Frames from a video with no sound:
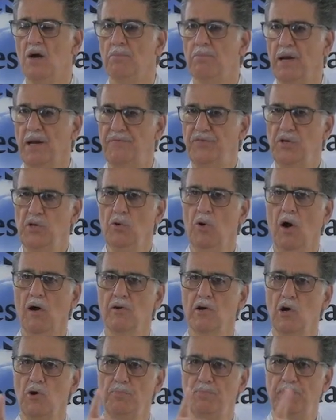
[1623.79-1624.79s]
But if you
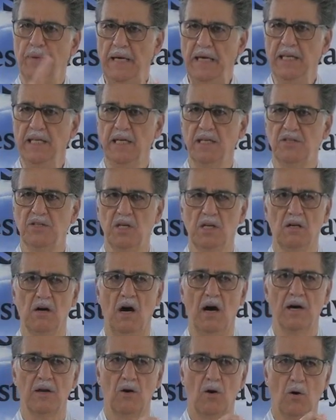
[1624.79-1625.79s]
are obedient to
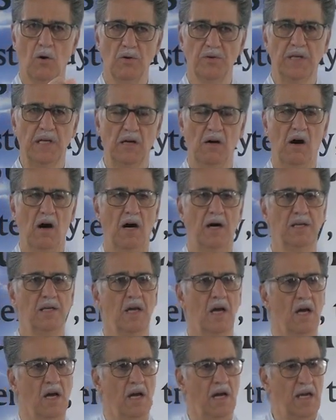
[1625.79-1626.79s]
God, holding
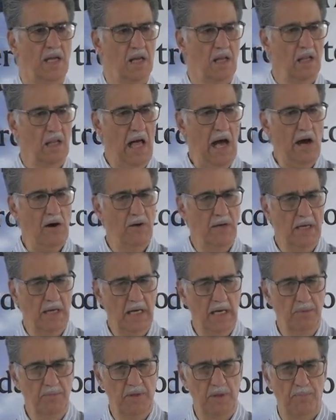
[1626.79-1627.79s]
on and allowing
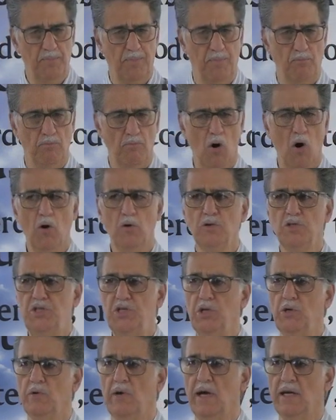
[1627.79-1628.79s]
Him to mold
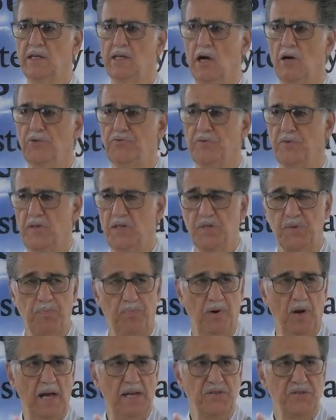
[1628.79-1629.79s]
you and go through this
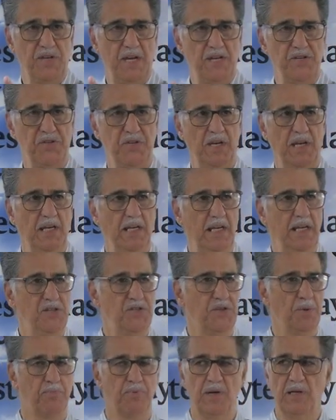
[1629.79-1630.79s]
process that He
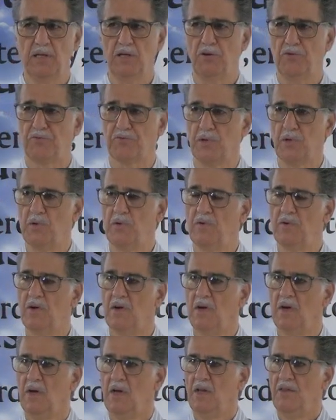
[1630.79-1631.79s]
needs to bring you through,
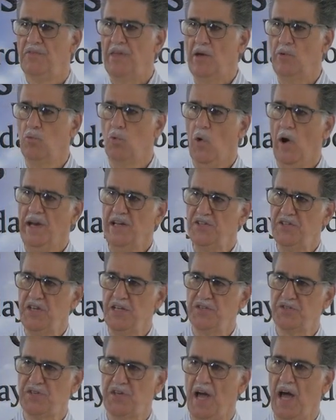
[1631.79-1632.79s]
then what is
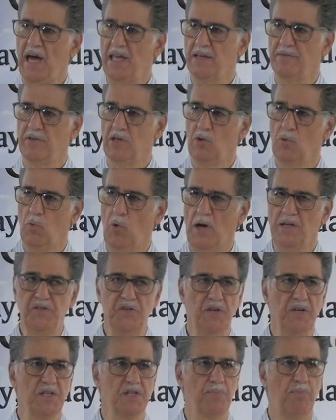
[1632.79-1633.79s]
inside of you,
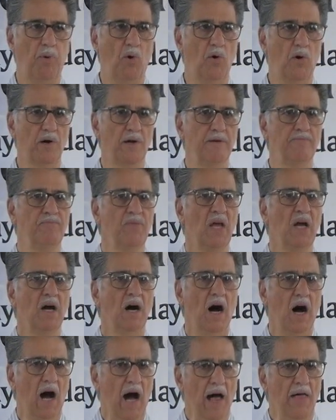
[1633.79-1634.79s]
once it is born,
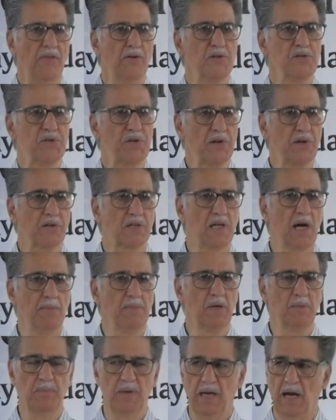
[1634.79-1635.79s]
others that are
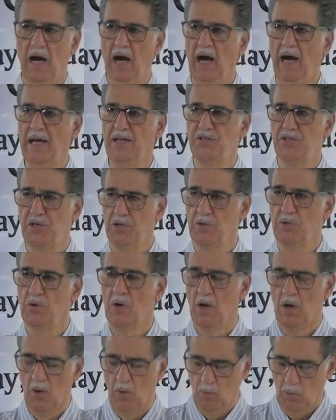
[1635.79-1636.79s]
coming behind
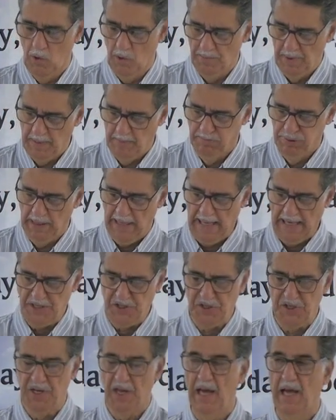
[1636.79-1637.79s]
you will be
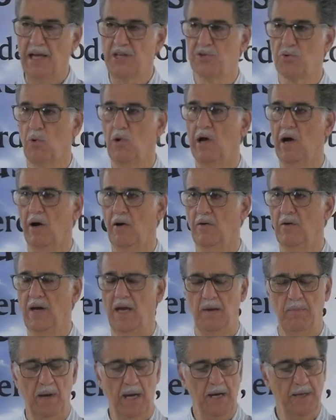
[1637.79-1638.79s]
blessed as well.
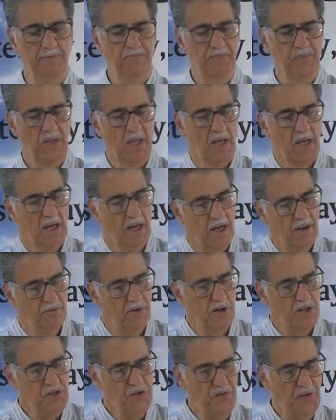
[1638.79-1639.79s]
Amen? In
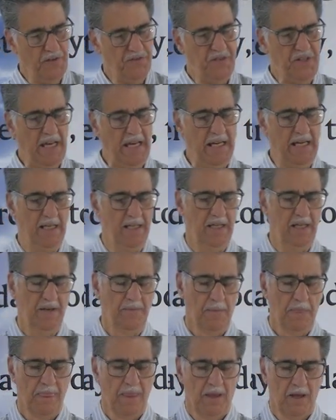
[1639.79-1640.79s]
verse 15,
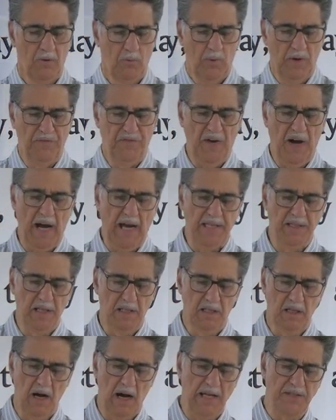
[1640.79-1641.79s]
we find
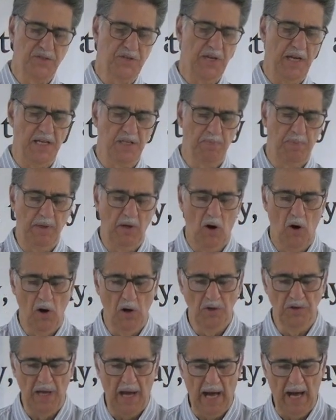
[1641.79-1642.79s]
that God says,
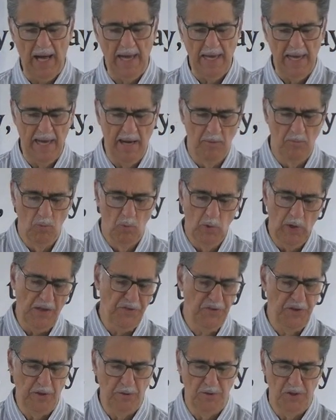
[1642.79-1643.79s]
Behold, I am
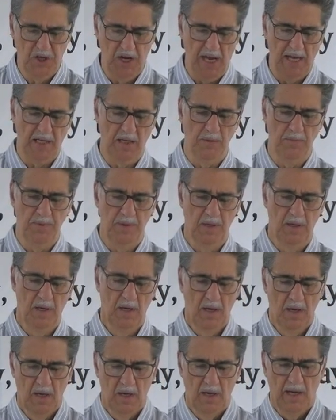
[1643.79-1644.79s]
with you, Jacob,
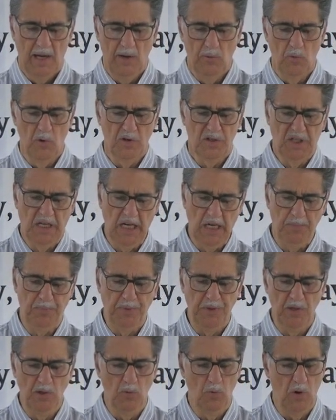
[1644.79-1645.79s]
and will keep
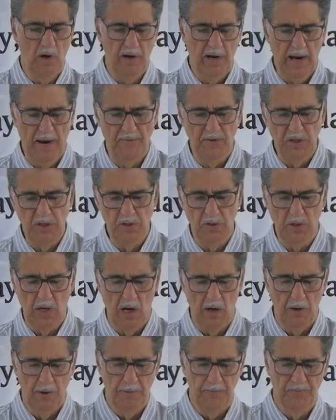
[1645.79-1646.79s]
you wherever you
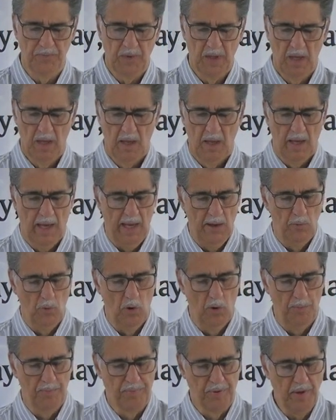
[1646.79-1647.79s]
go, and
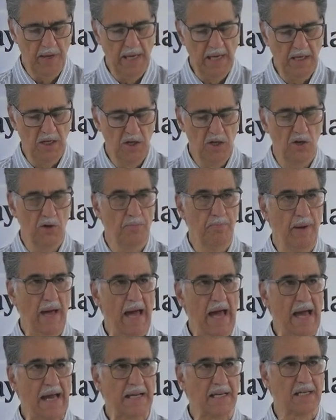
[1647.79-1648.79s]
will bring you
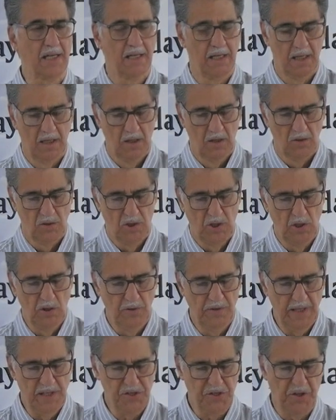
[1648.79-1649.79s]
back
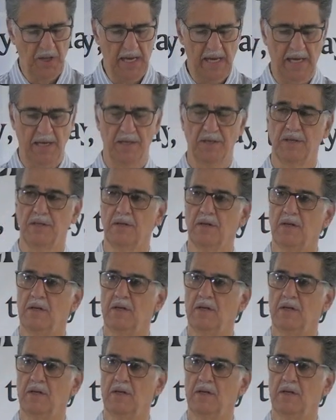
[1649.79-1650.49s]
to this land.